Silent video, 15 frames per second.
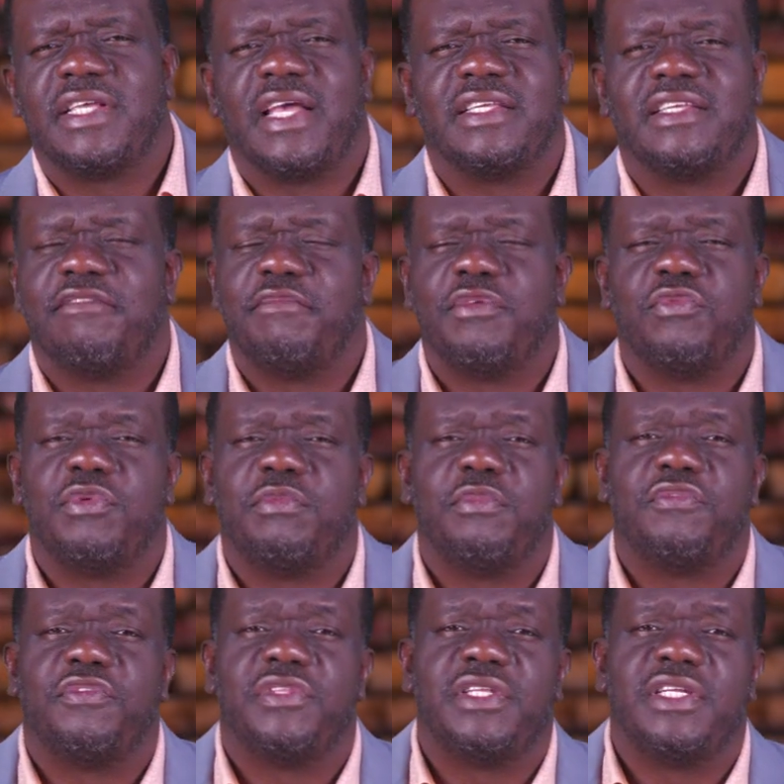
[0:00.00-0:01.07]
guys have been with
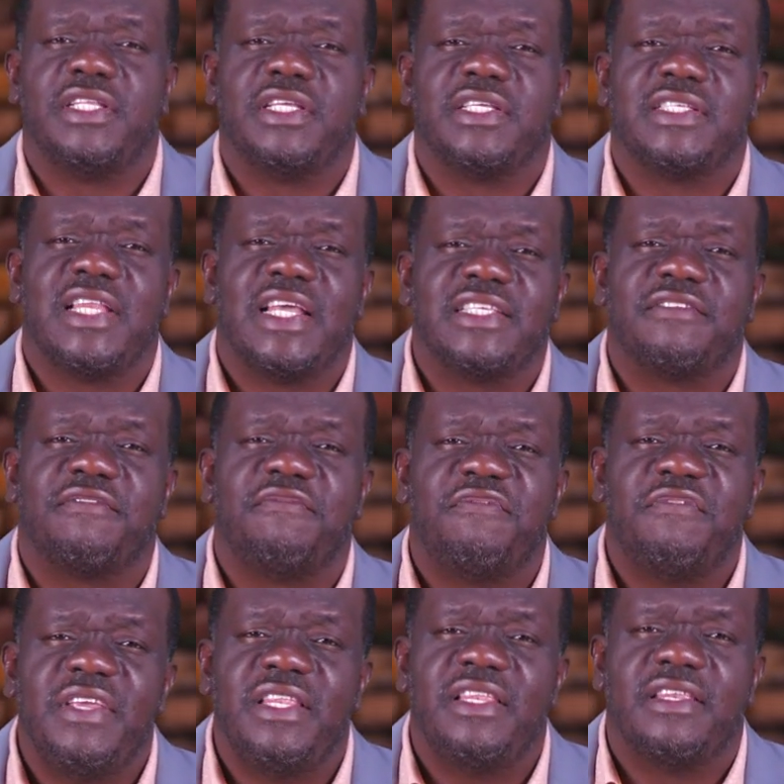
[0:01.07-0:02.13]
me for three days. Let's
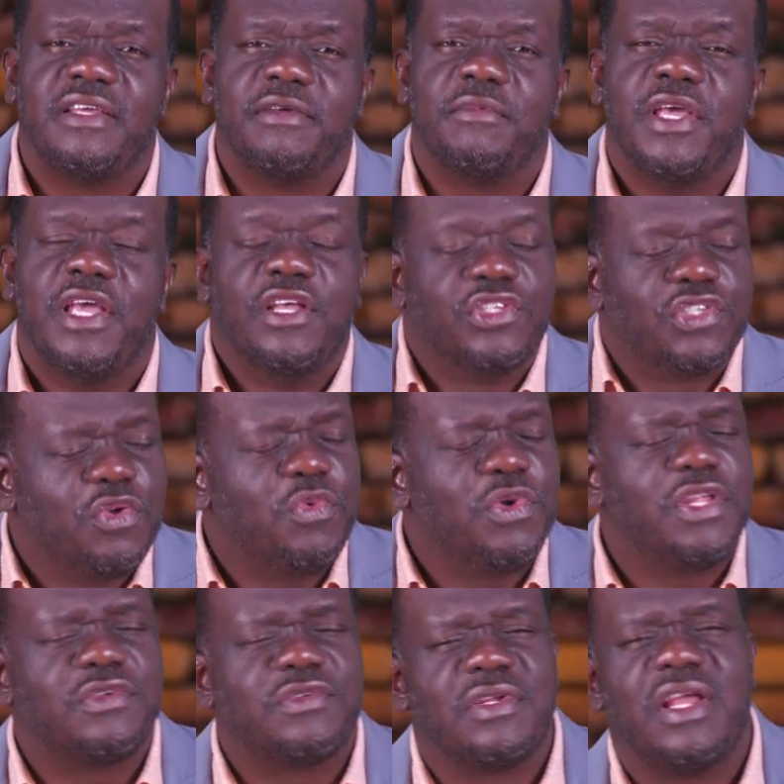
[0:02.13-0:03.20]
feed them.
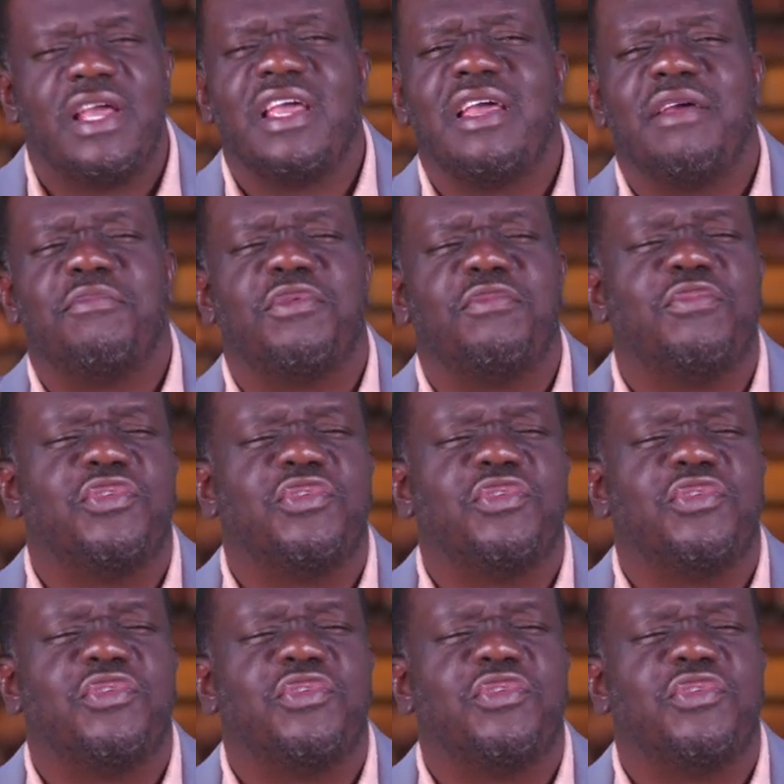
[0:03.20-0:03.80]
Someone else said, "Hey, eh, but